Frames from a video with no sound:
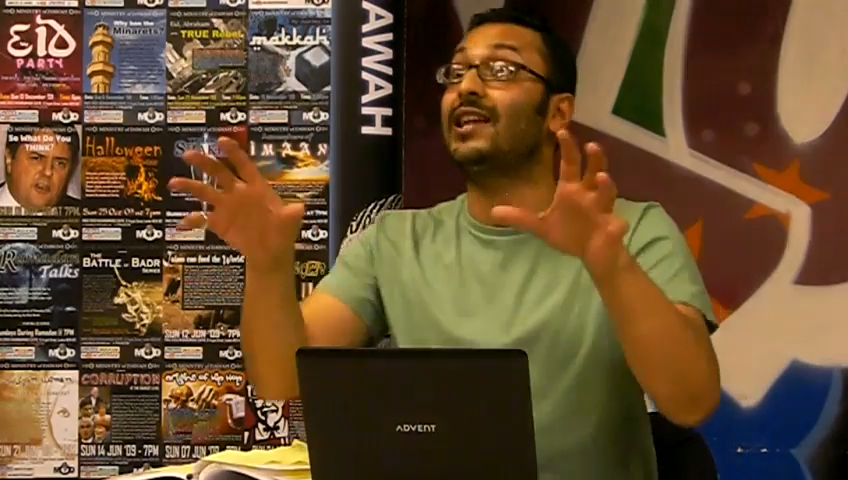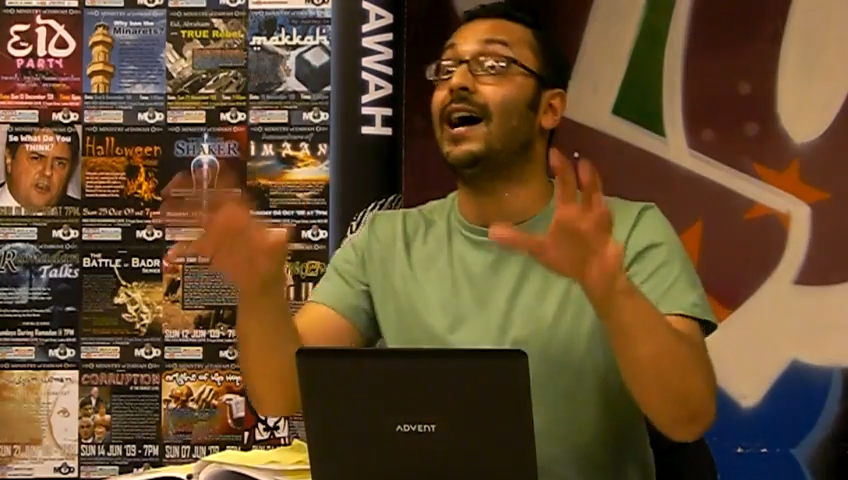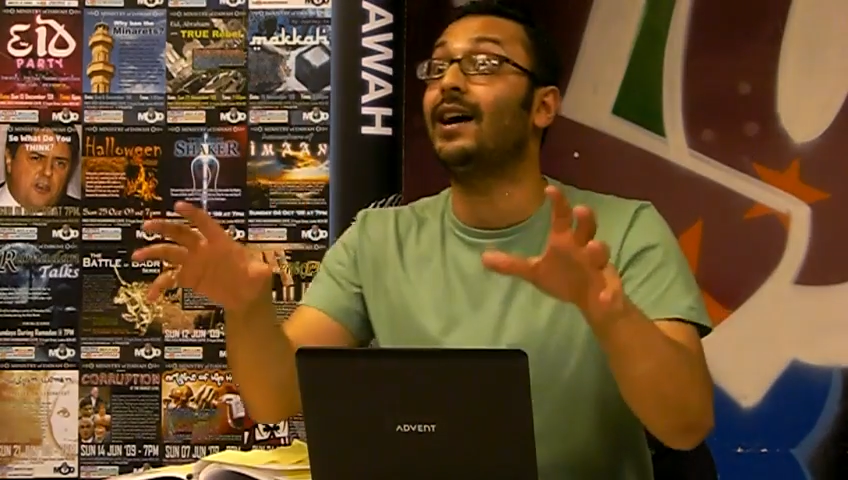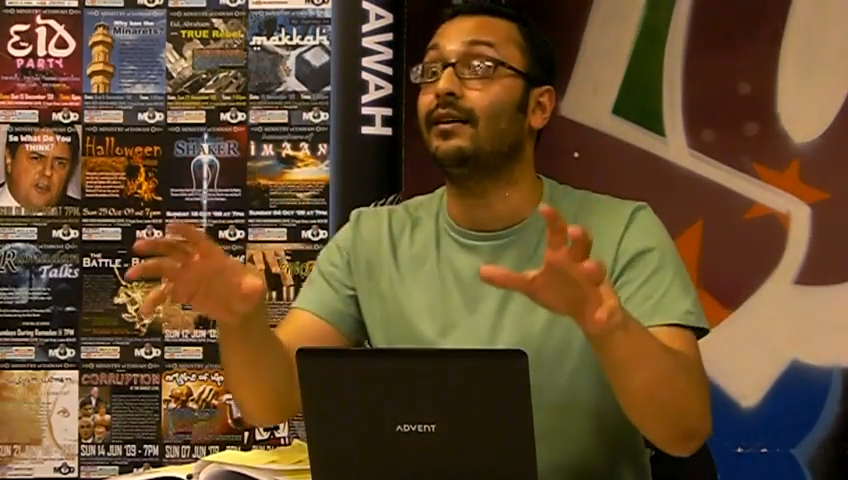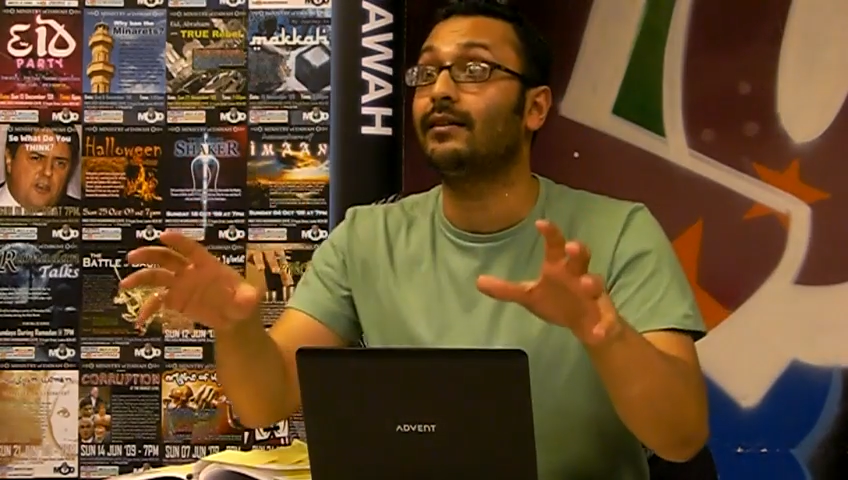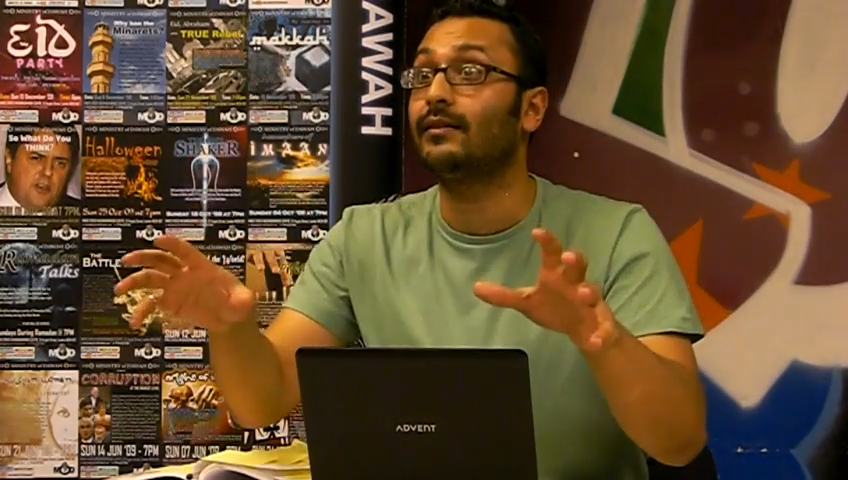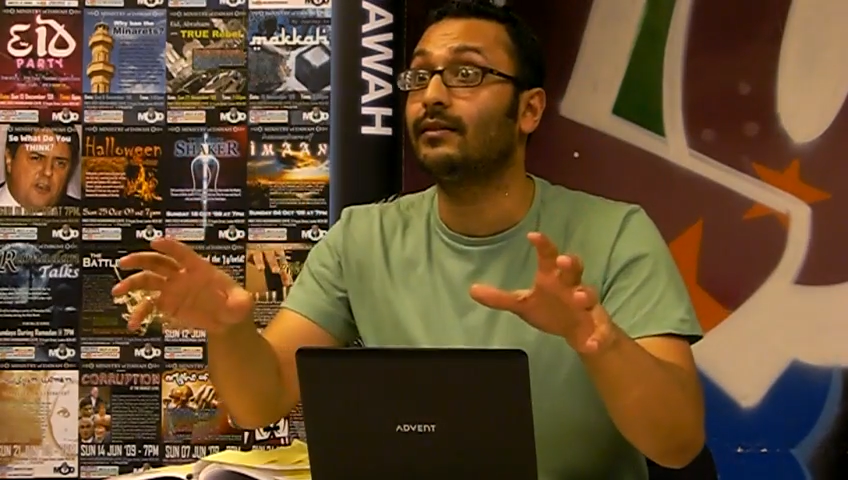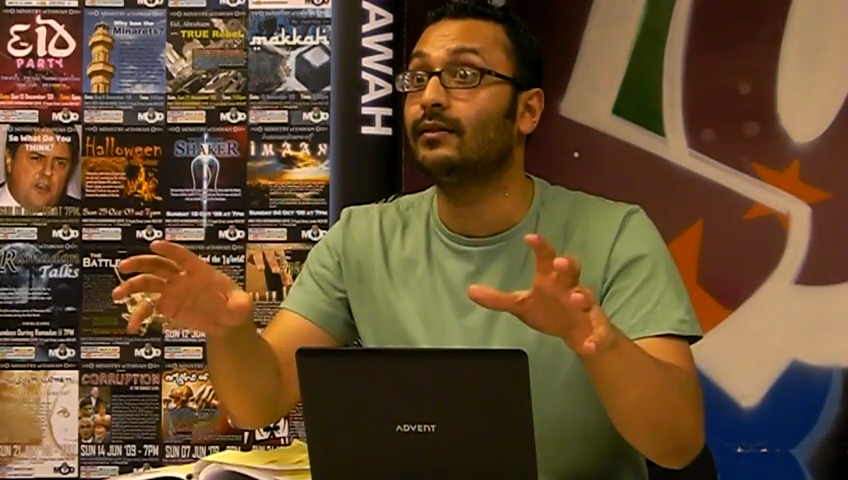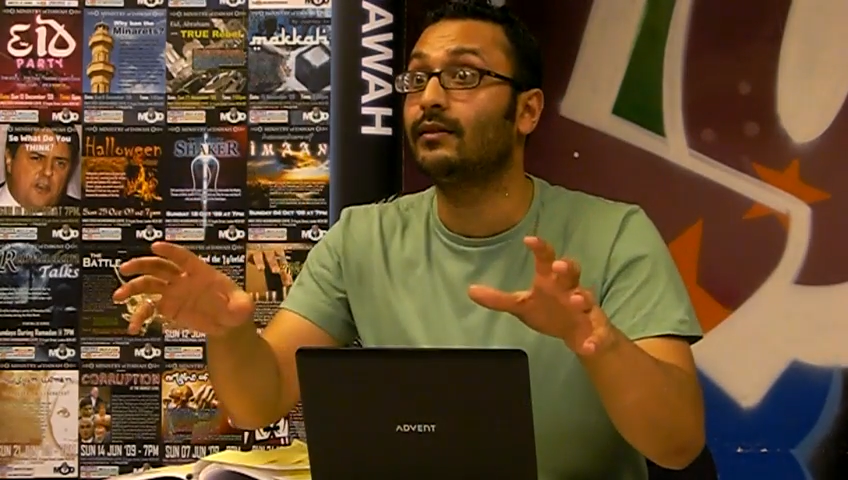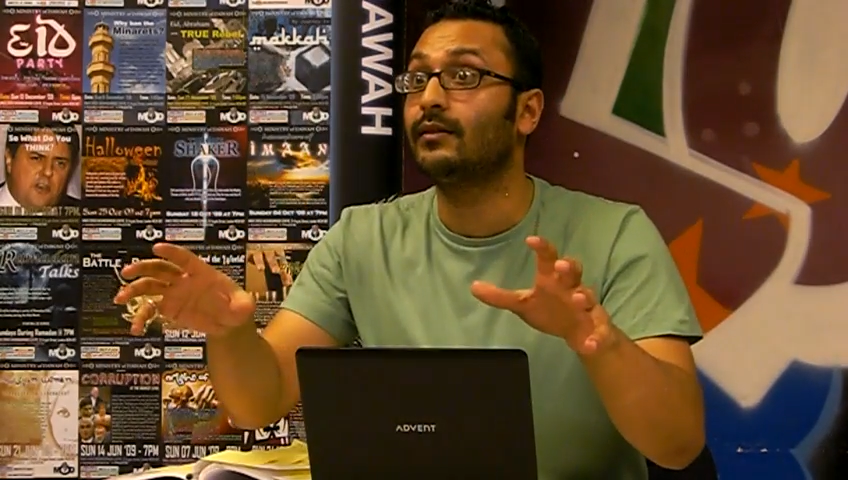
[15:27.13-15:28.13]
that
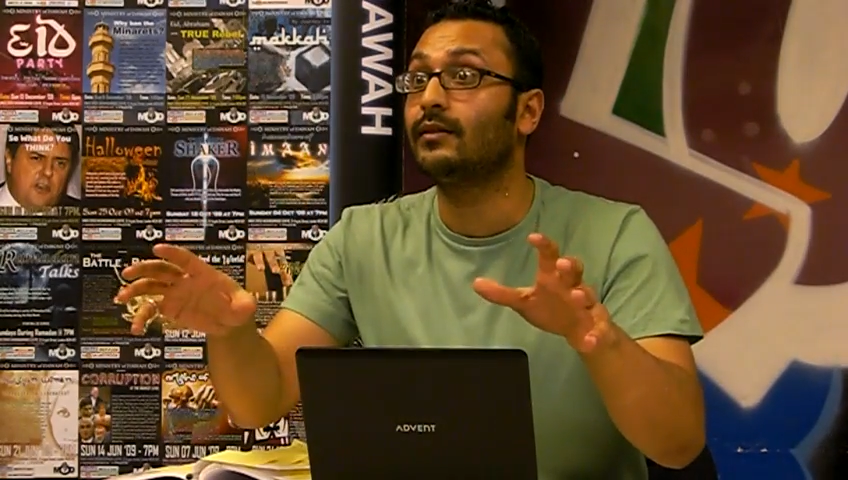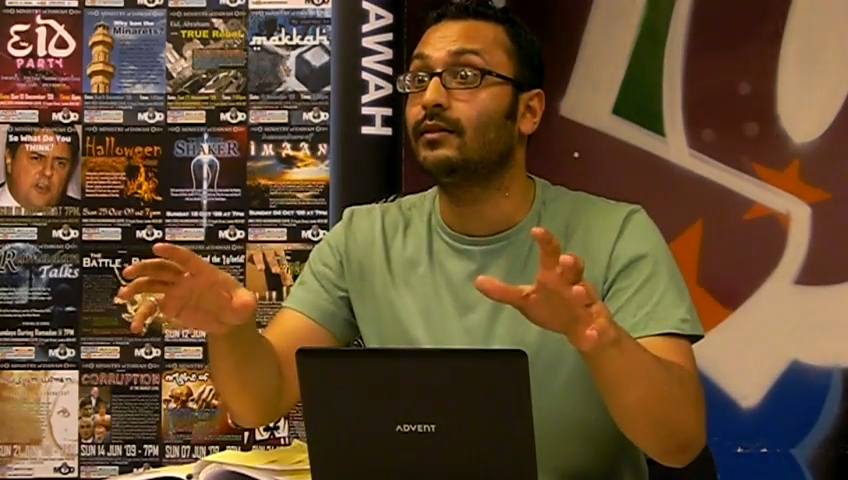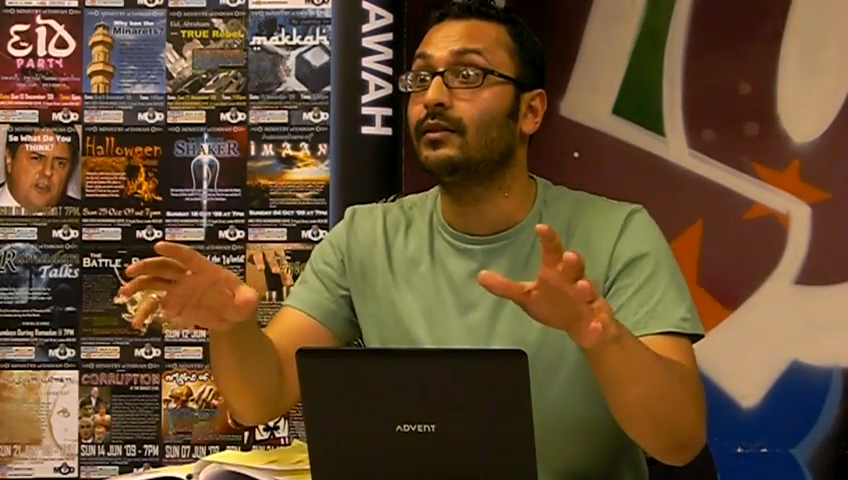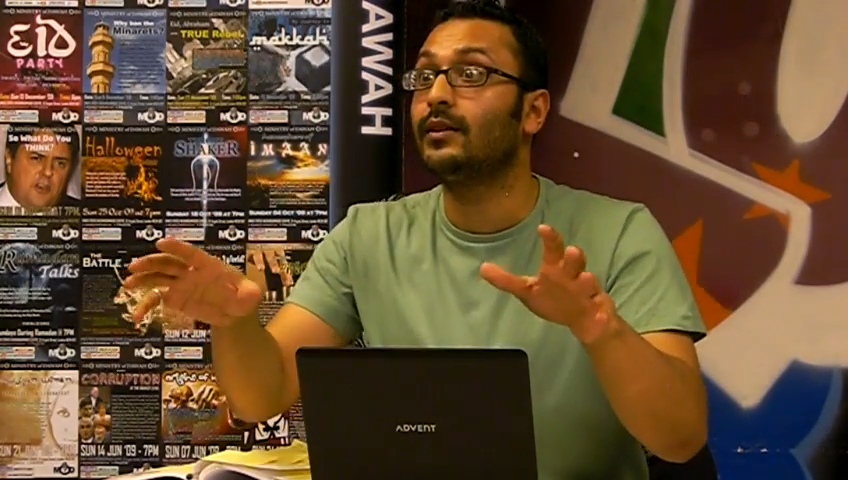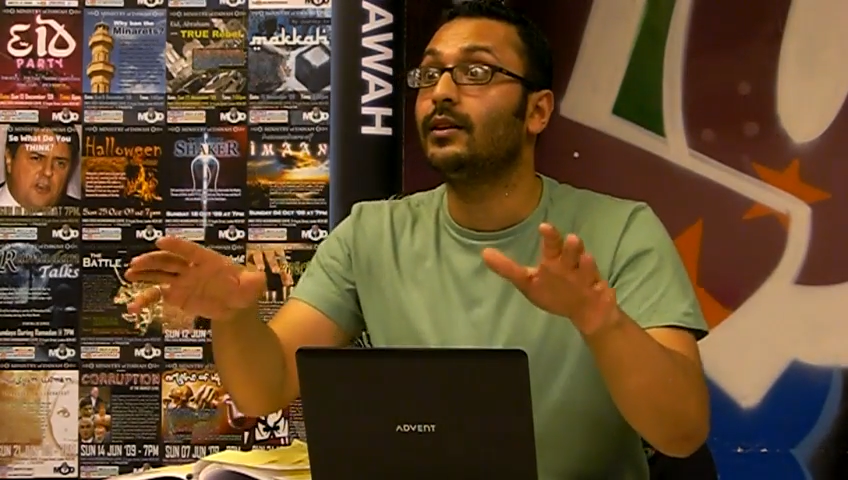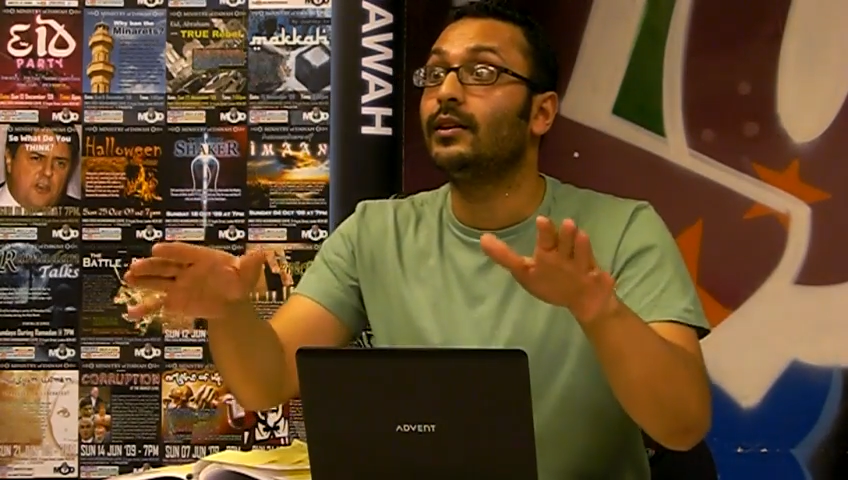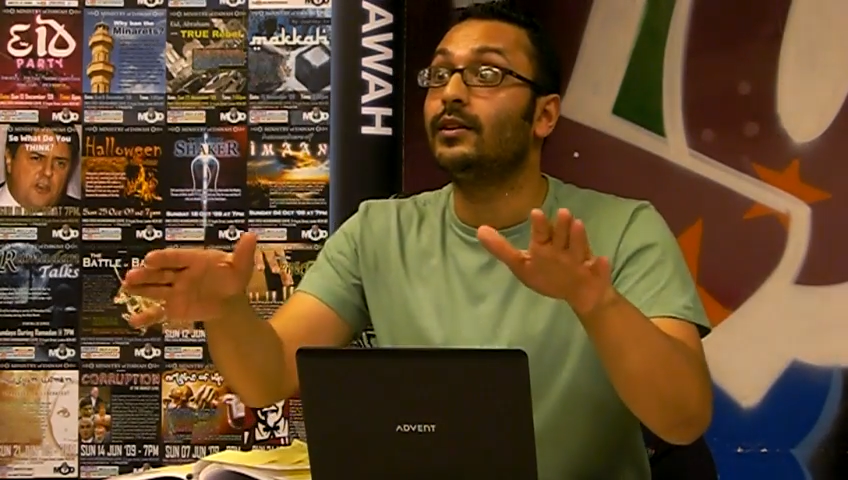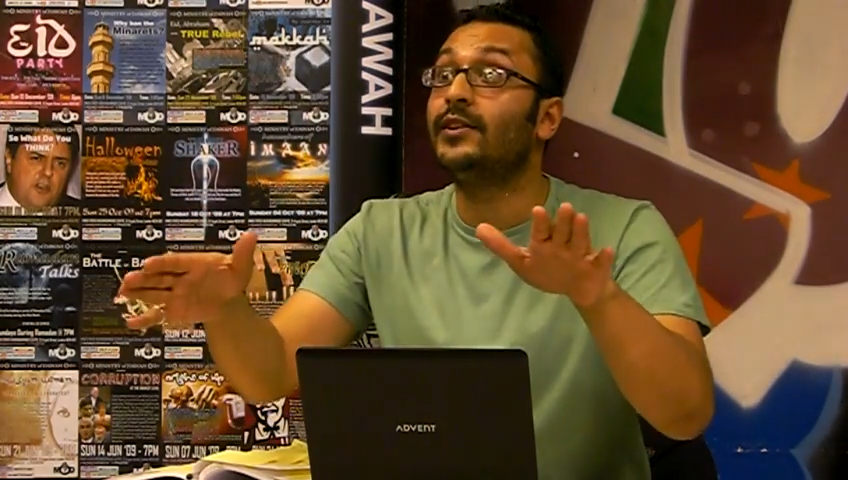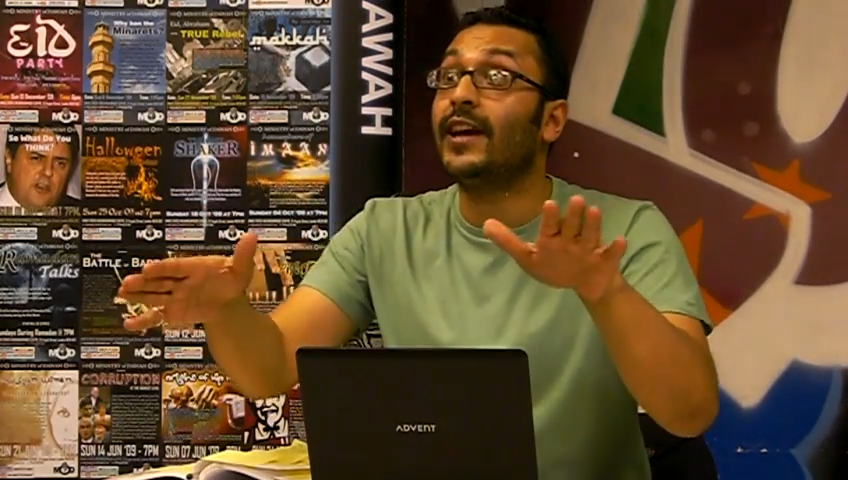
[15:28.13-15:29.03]
the